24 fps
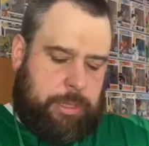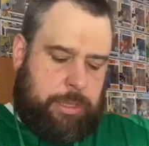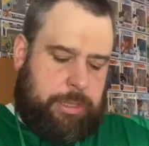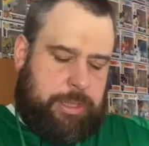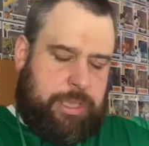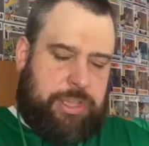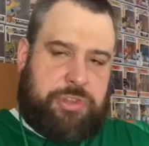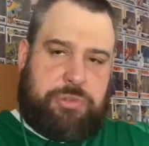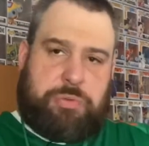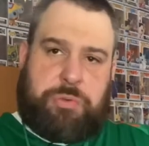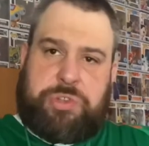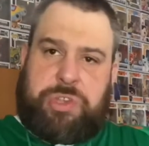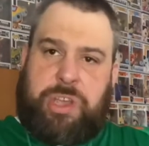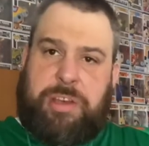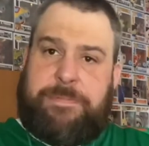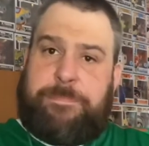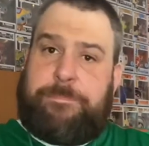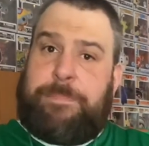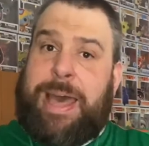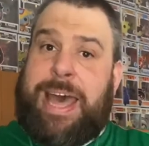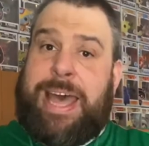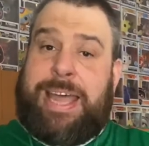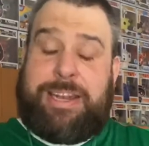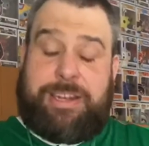This was off
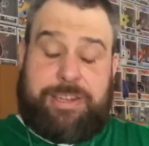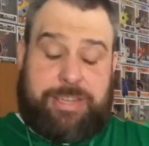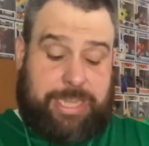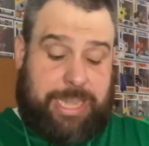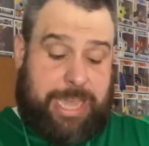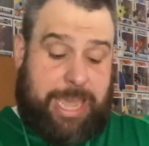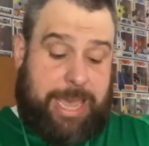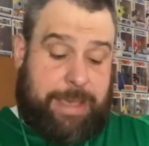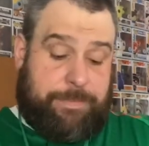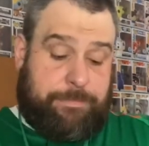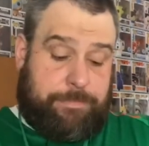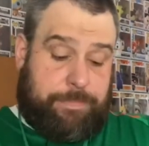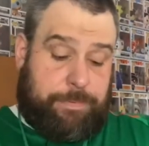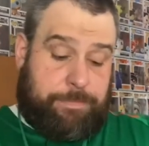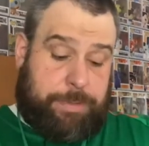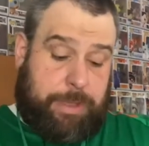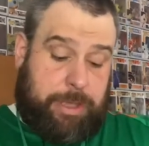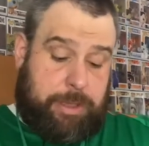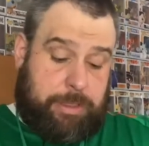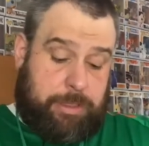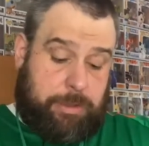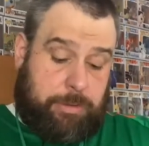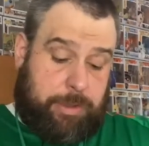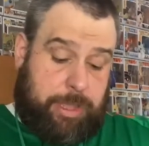Bandcamp,
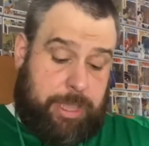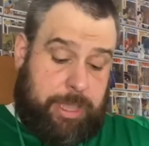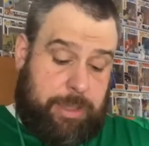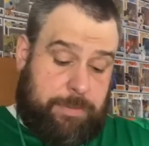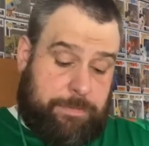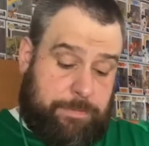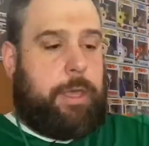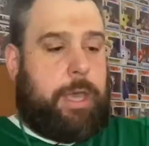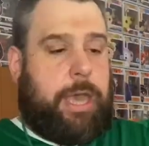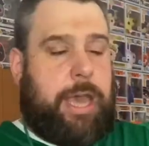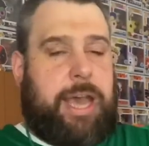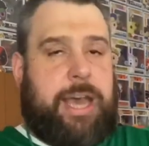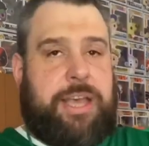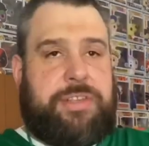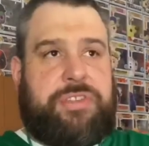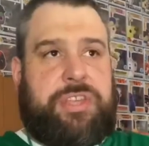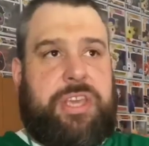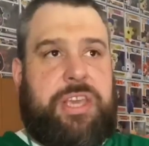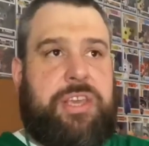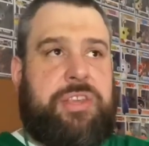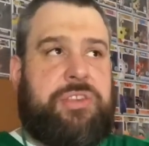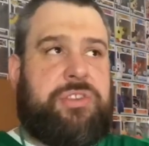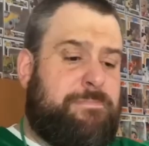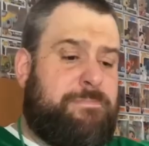by the way, as
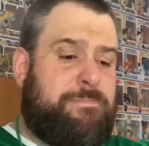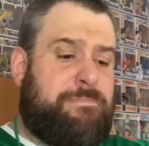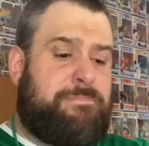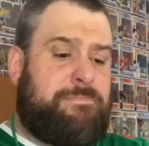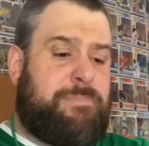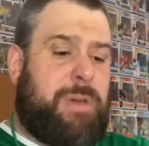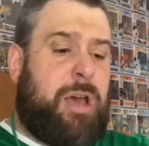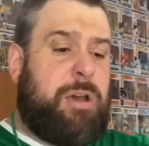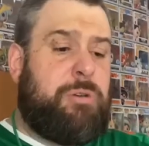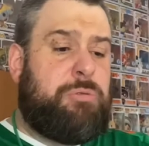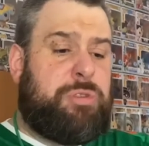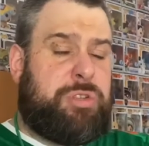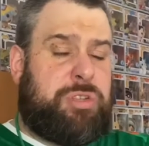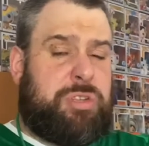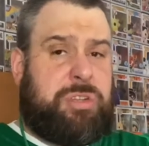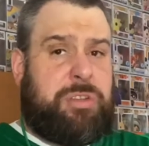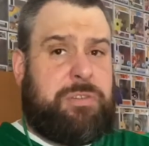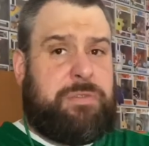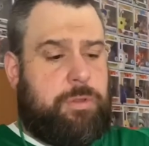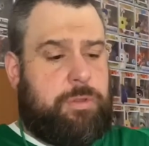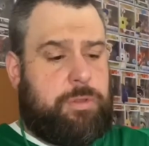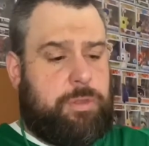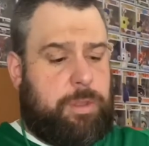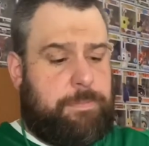is most
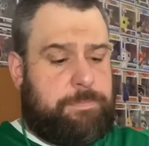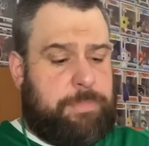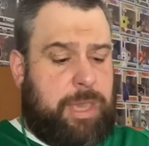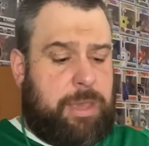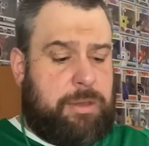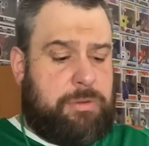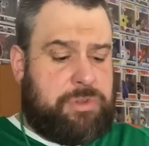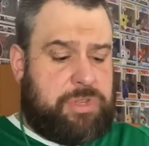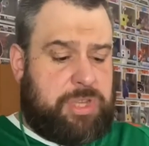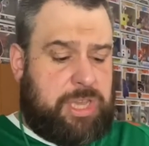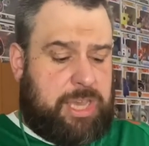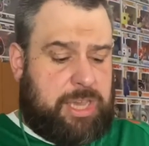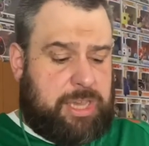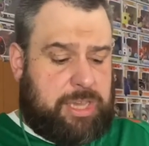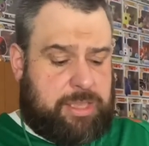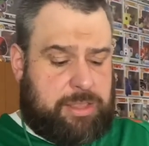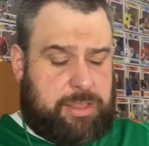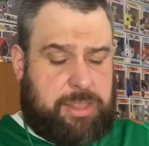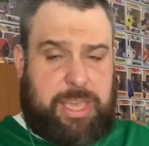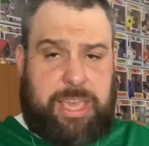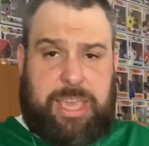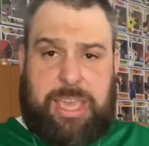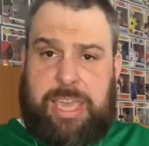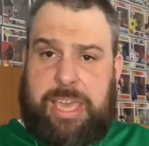of the music,
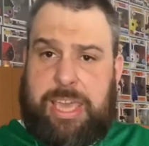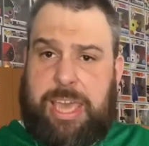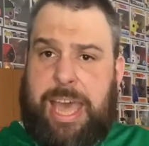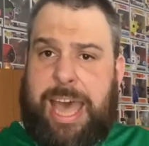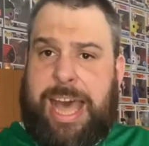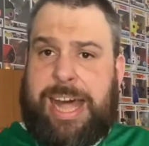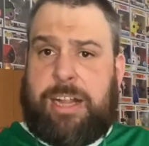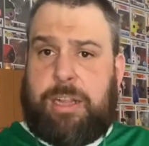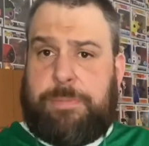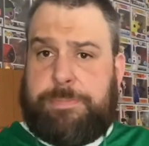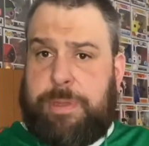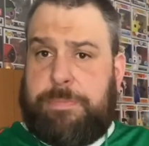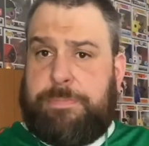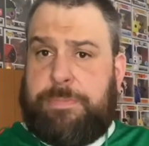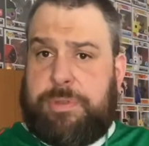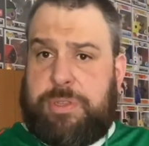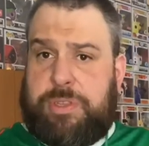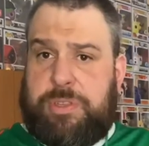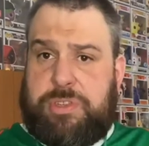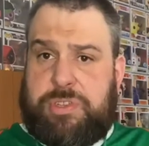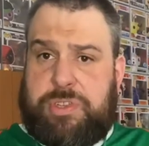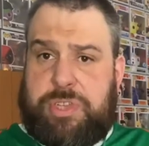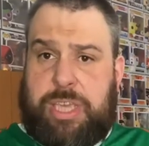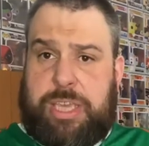the albums
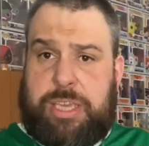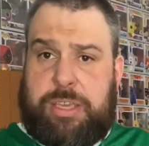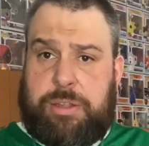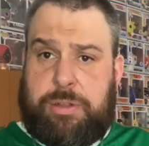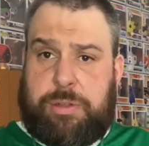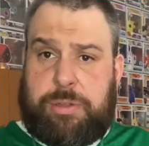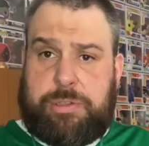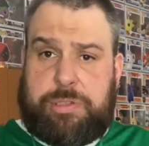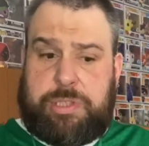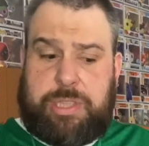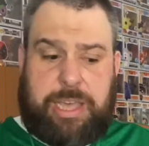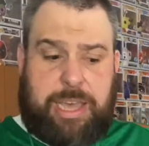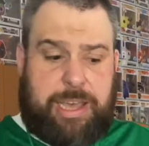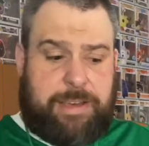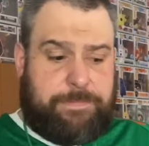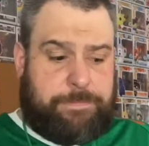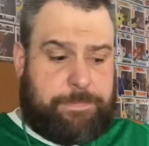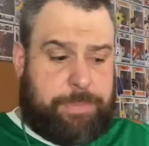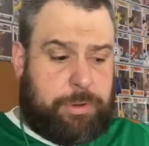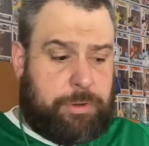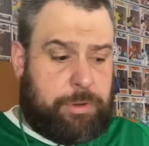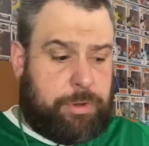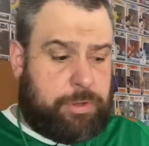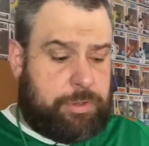and singles that I've
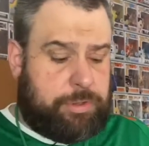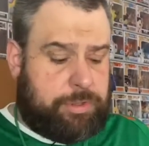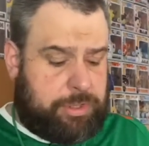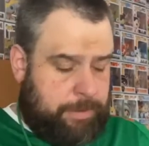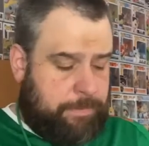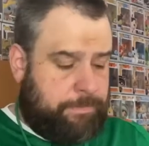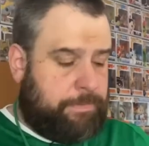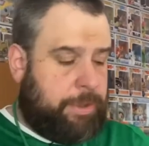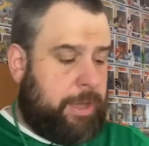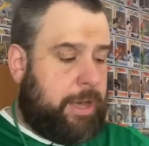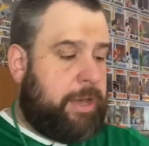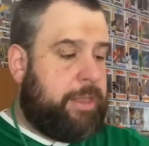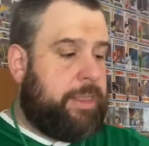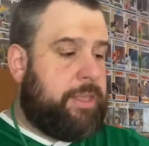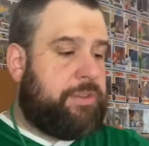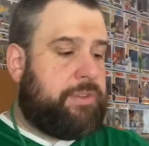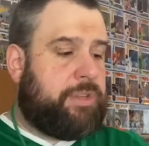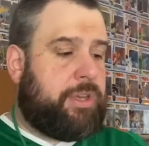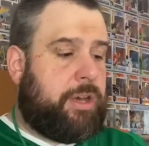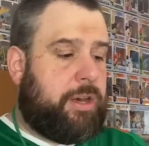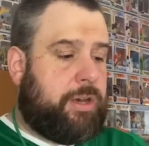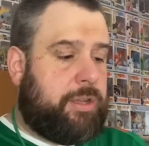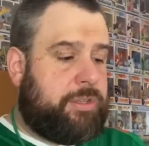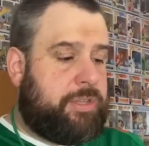bought by this
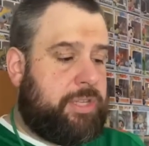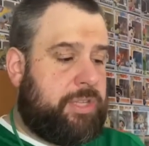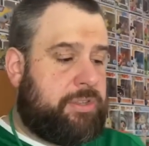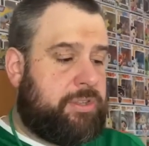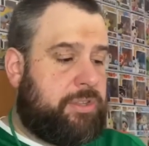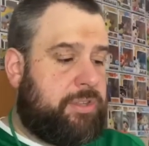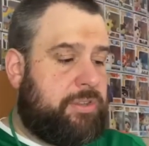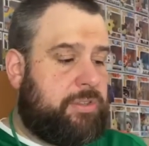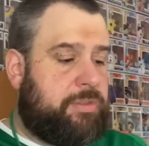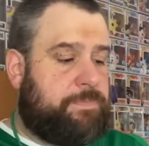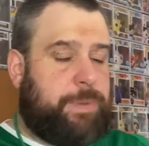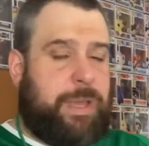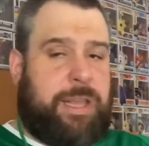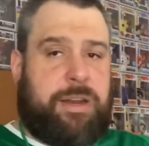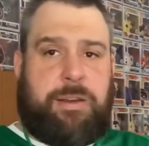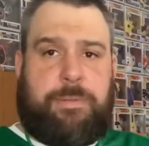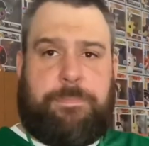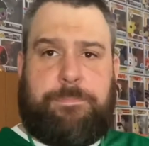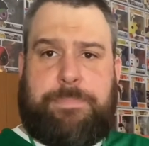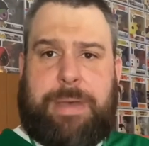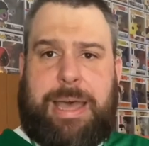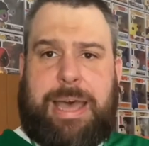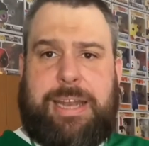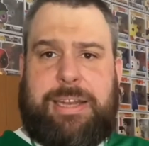artist has been
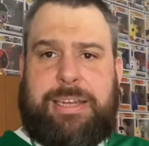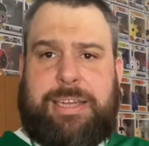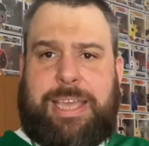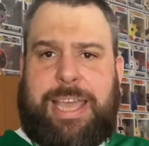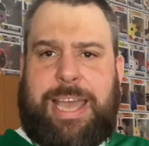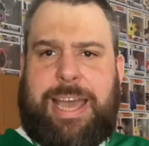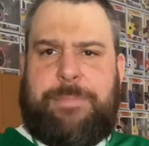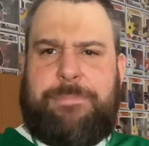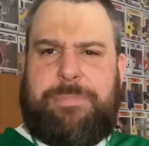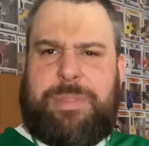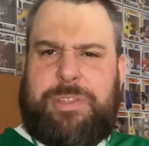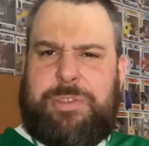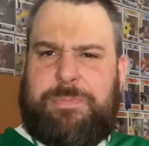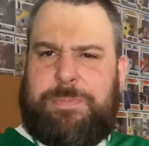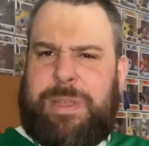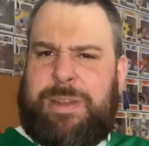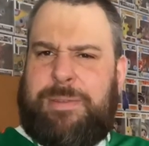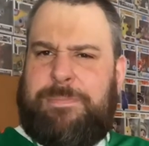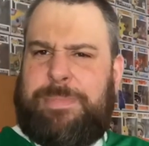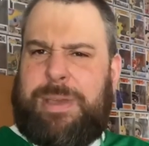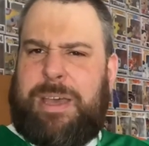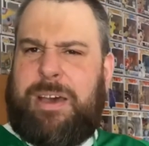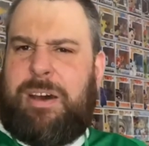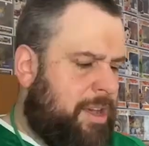on Bandcamp. There's been
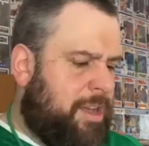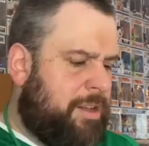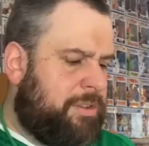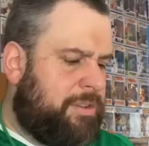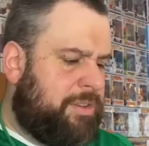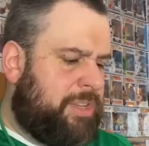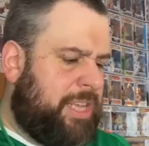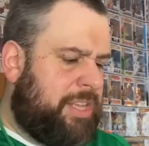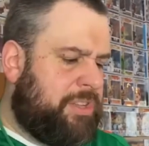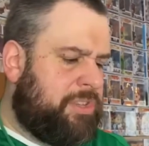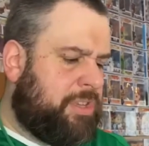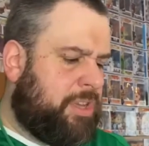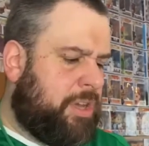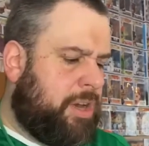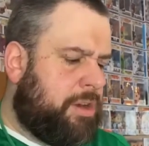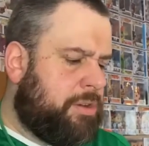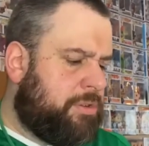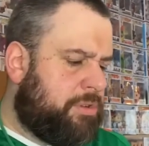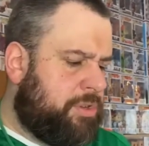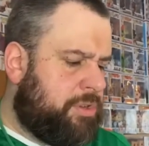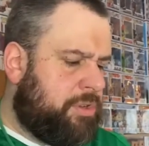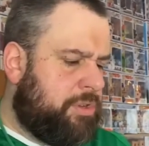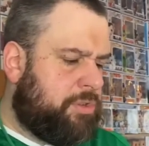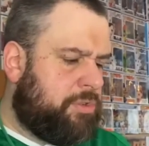a bit on
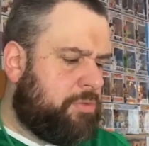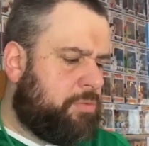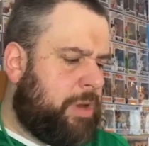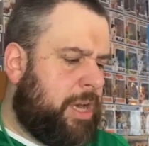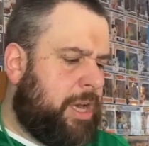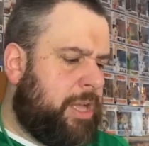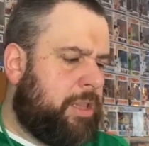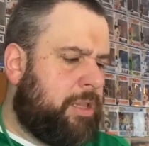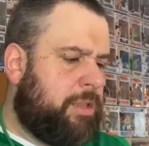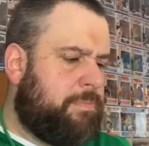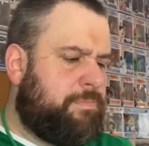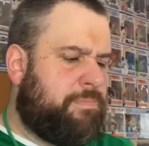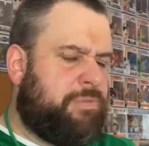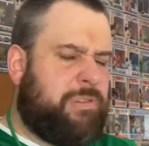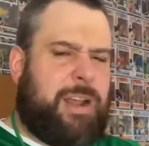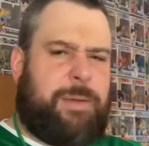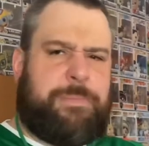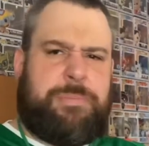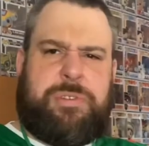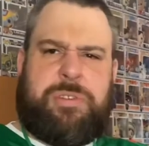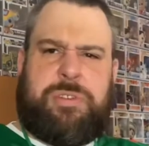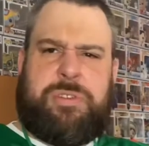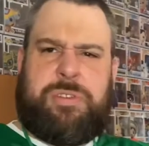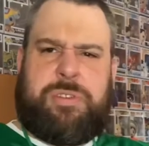Discogs as well, and
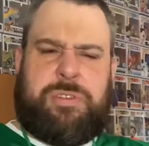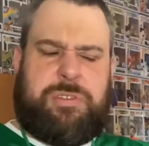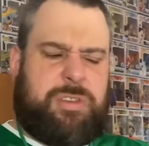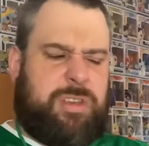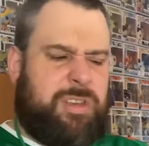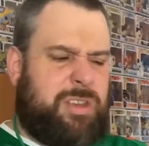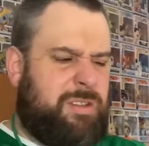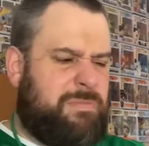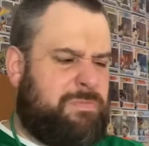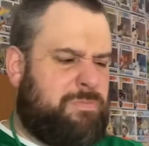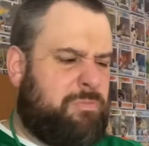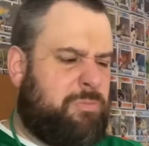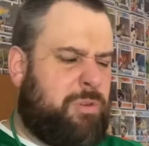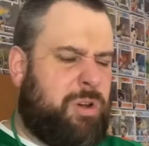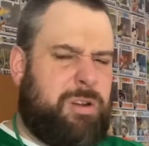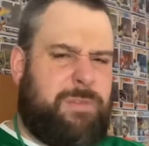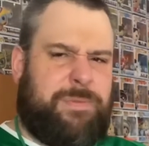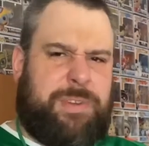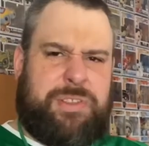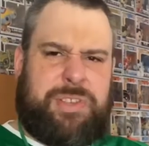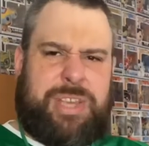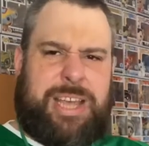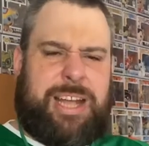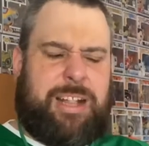perhaps one of
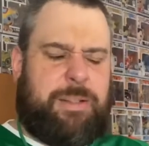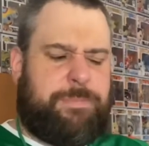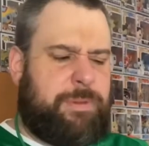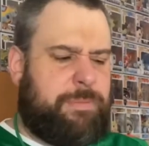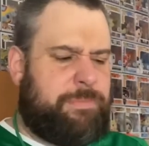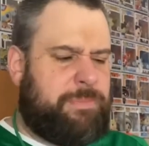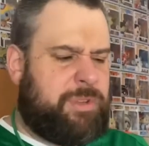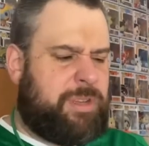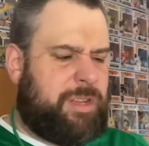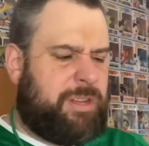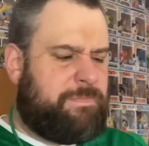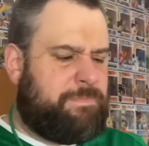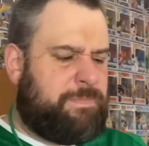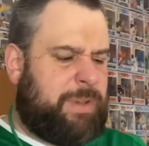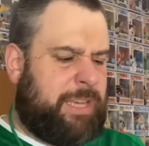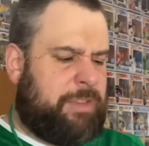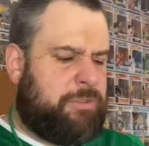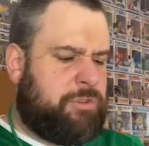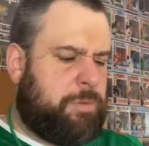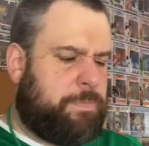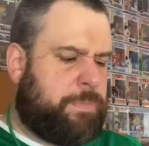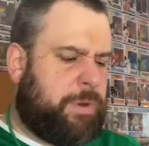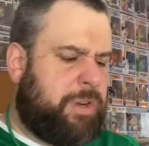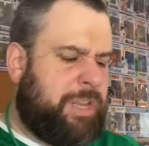his albums I
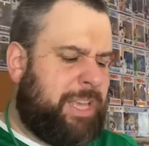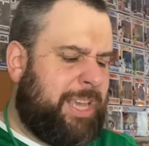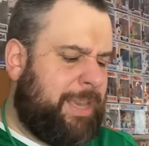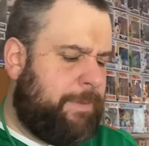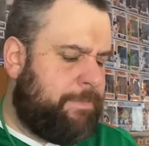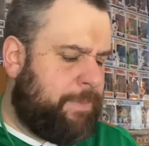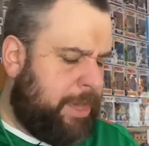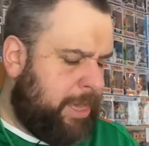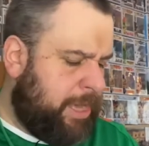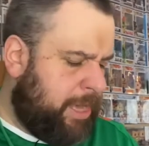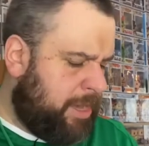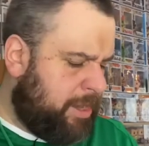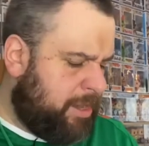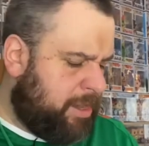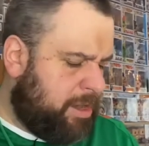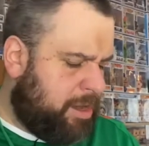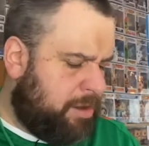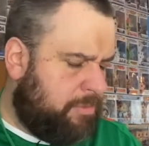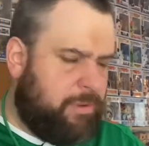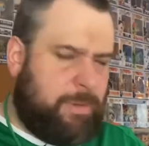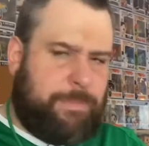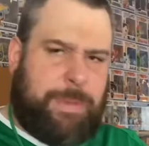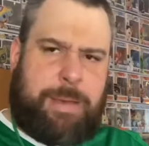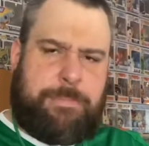picked up on eBay, I
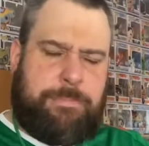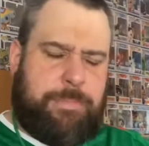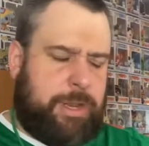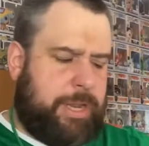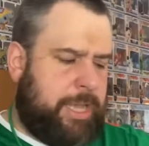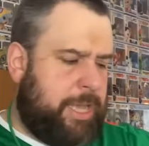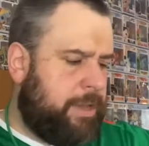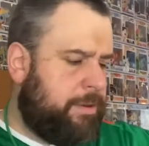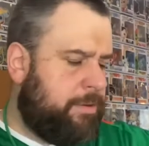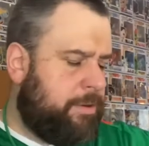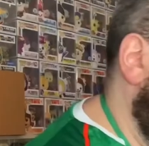can't remember now.